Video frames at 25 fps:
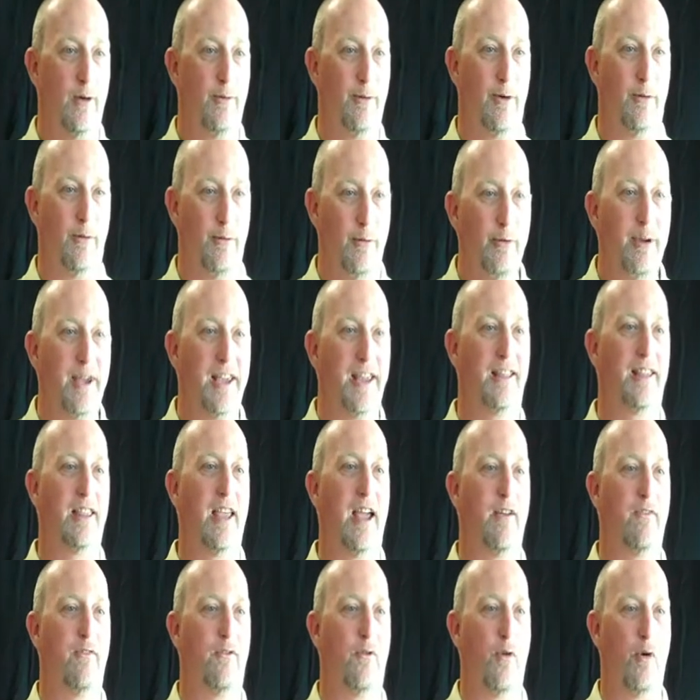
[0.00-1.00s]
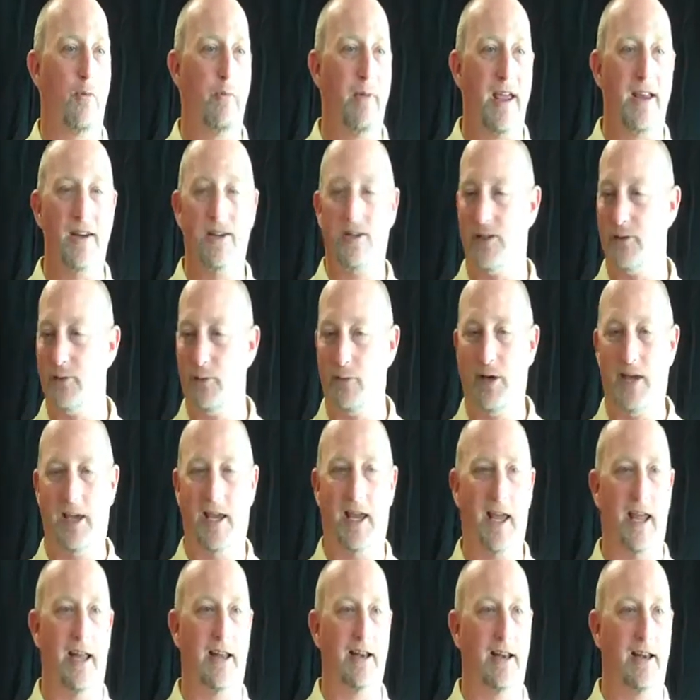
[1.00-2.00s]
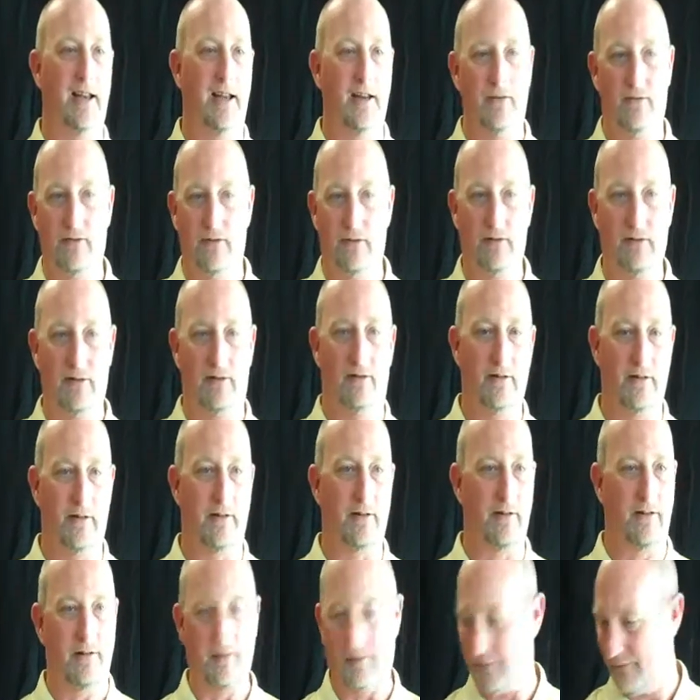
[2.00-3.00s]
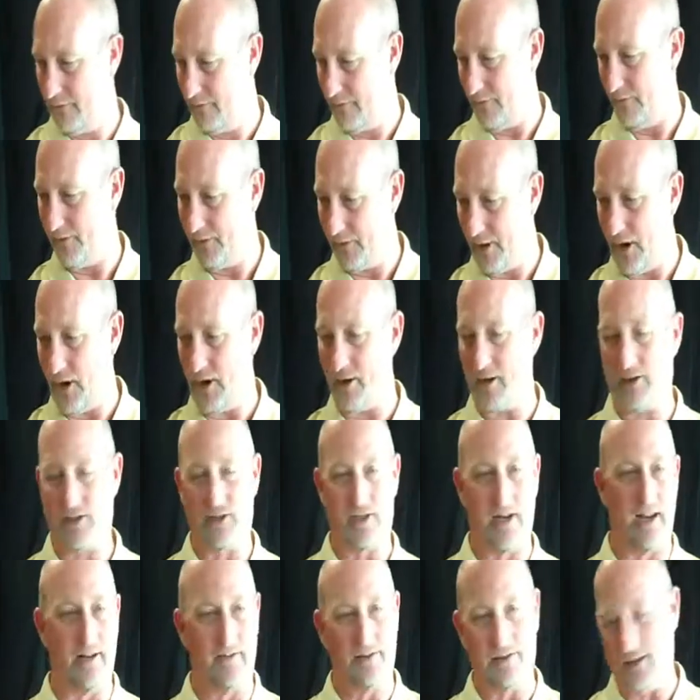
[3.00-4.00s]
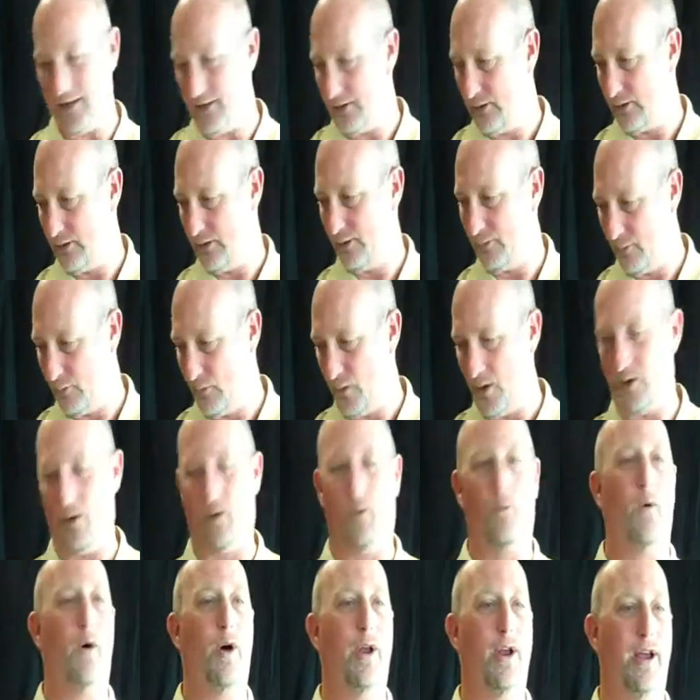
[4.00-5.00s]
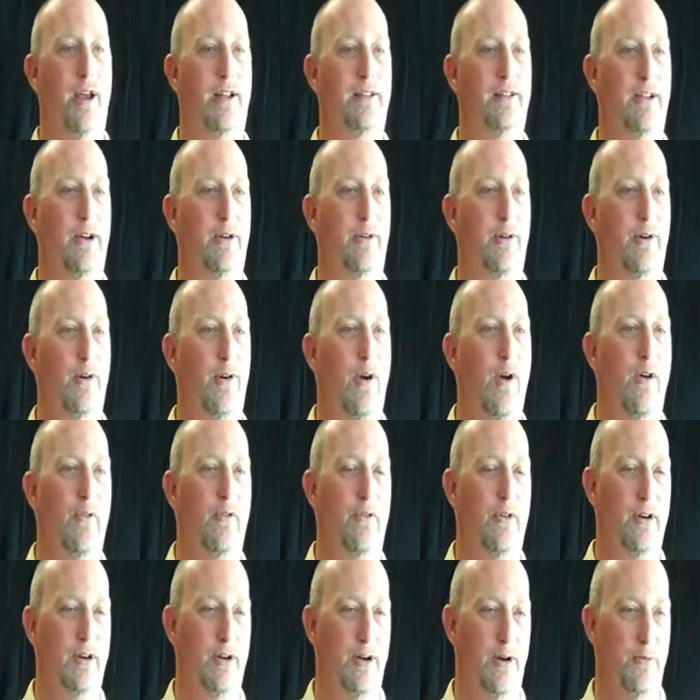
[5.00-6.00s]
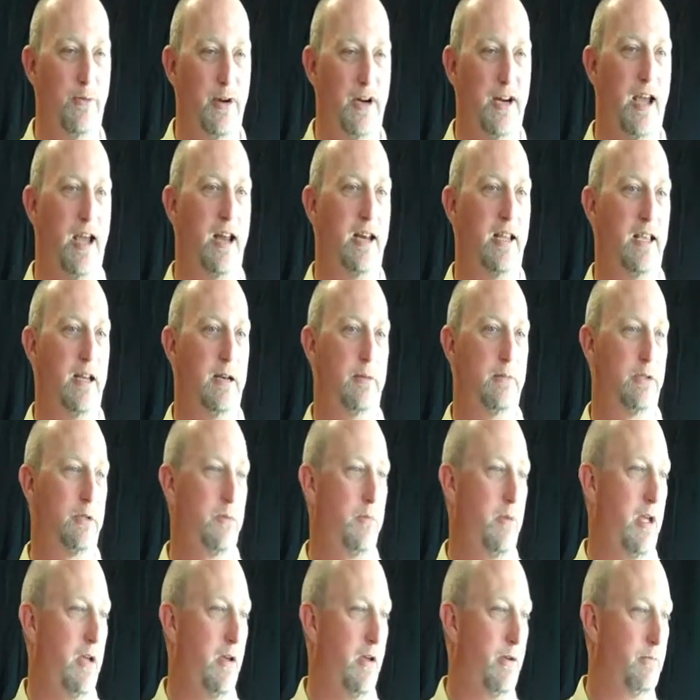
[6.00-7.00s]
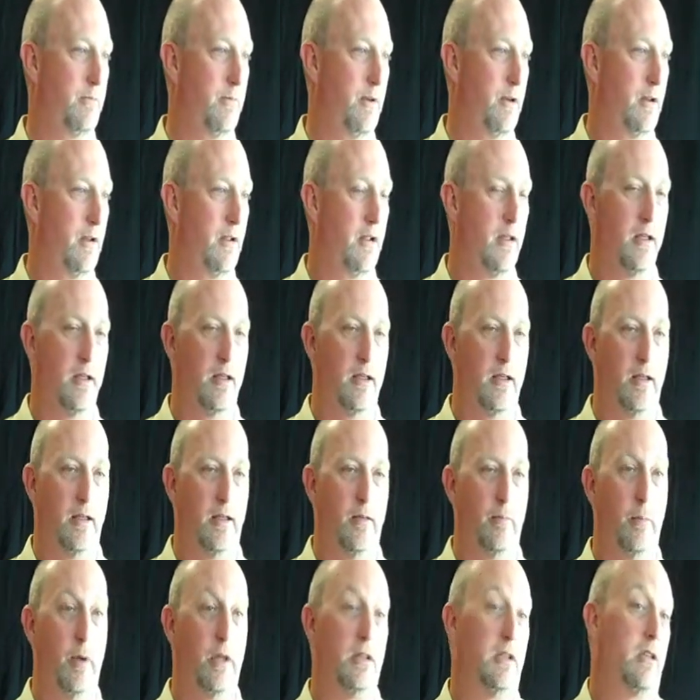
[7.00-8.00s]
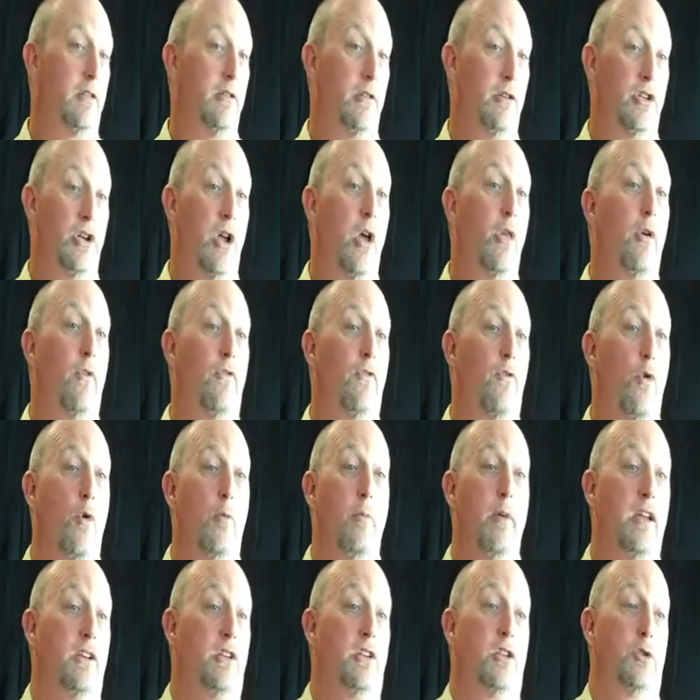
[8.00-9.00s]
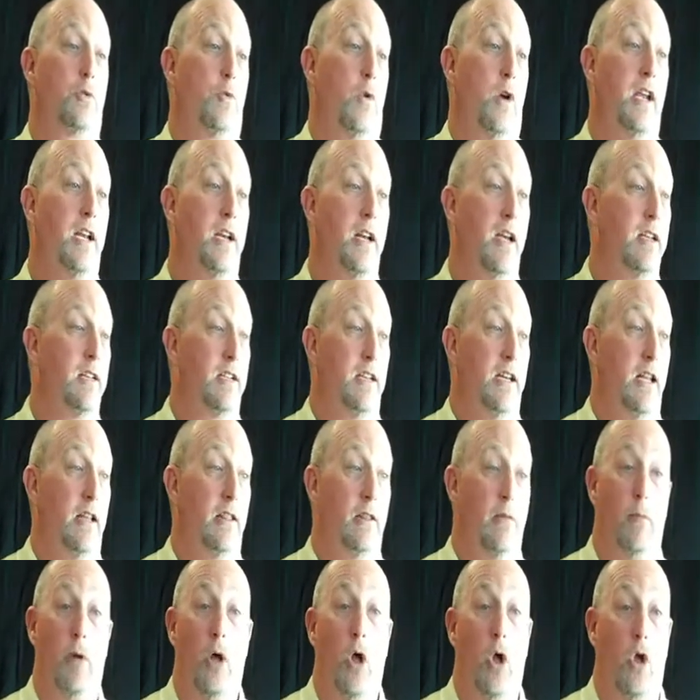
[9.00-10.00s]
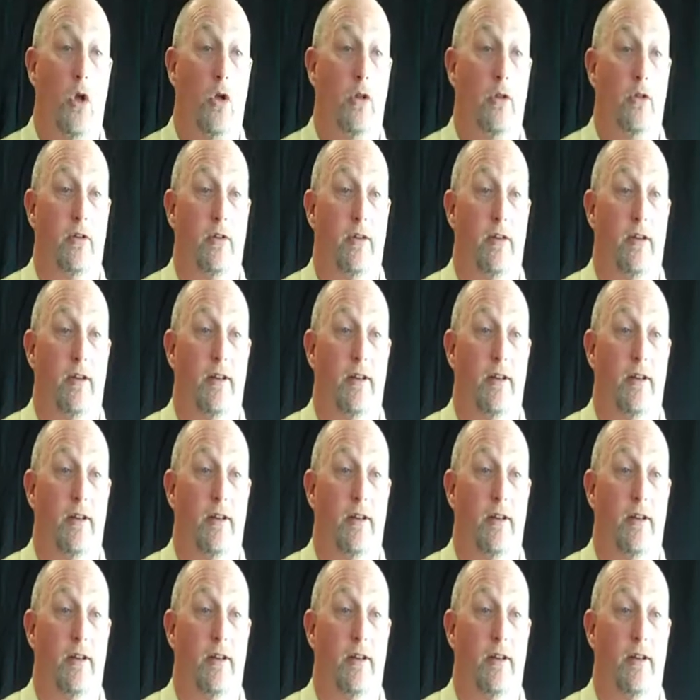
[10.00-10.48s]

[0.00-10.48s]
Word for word: You know, when we get that formation, we can't leave our safeties one-on-one out there with Crawford. You know, we got to get him some help. But then there's other formations where he doesn't get the ball.